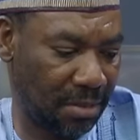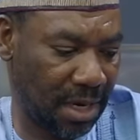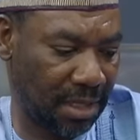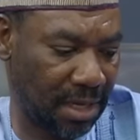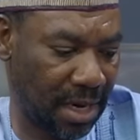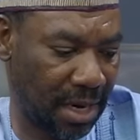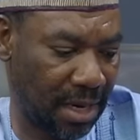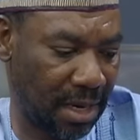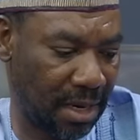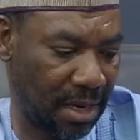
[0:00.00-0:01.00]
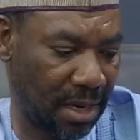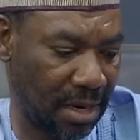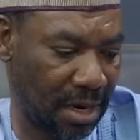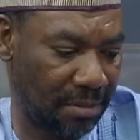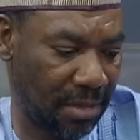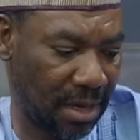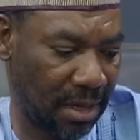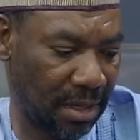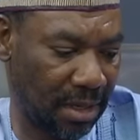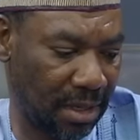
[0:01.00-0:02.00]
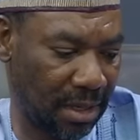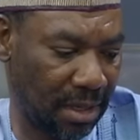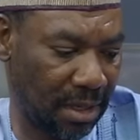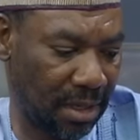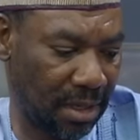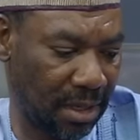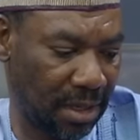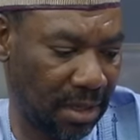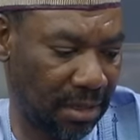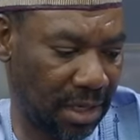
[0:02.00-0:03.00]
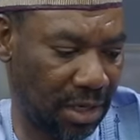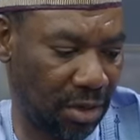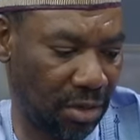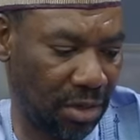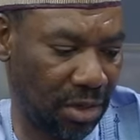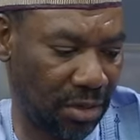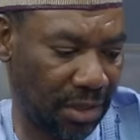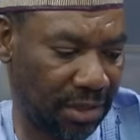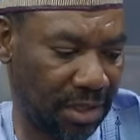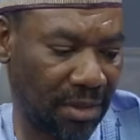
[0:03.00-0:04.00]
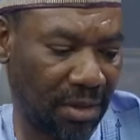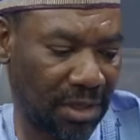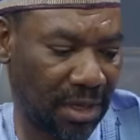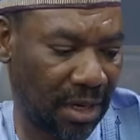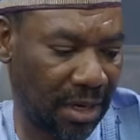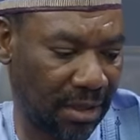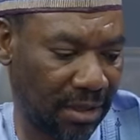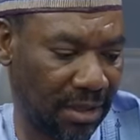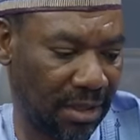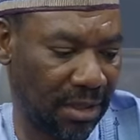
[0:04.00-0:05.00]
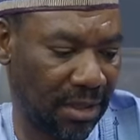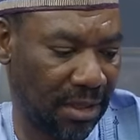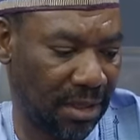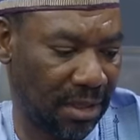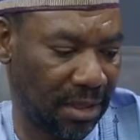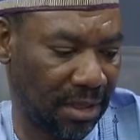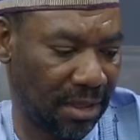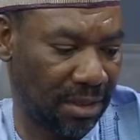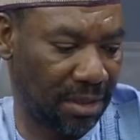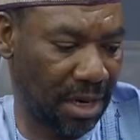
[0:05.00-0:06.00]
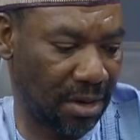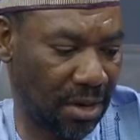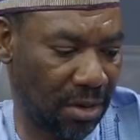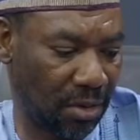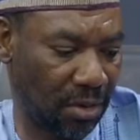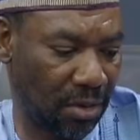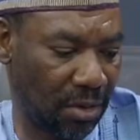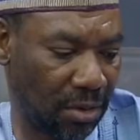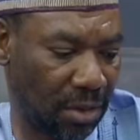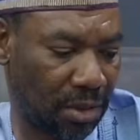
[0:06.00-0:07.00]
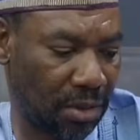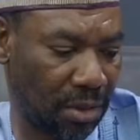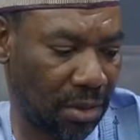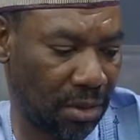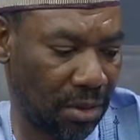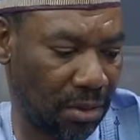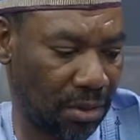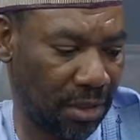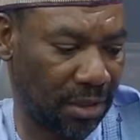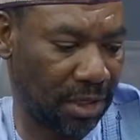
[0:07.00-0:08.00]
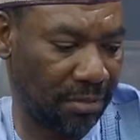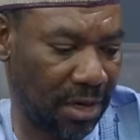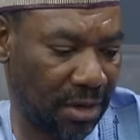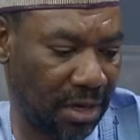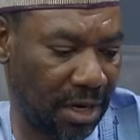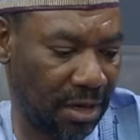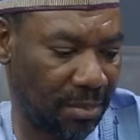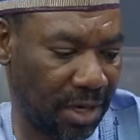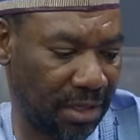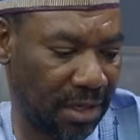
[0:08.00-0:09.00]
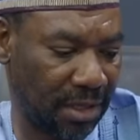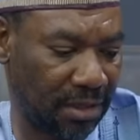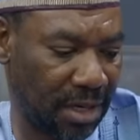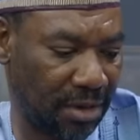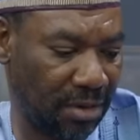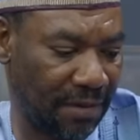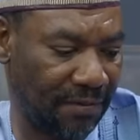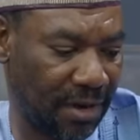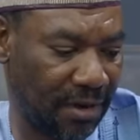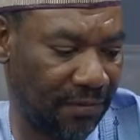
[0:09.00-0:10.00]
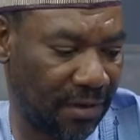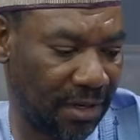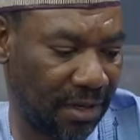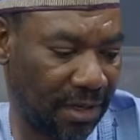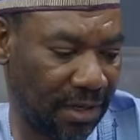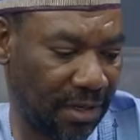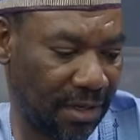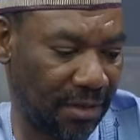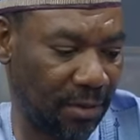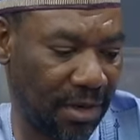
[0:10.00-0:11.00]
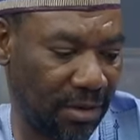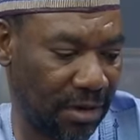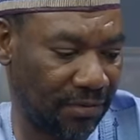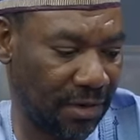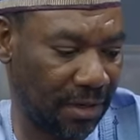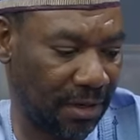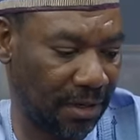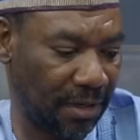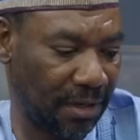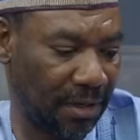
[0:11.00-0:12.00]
Mata. Yarama said the audio is still not clear. Sharon Ochonogo, he said, my ordinary president, sir, you are very funny. You are funny.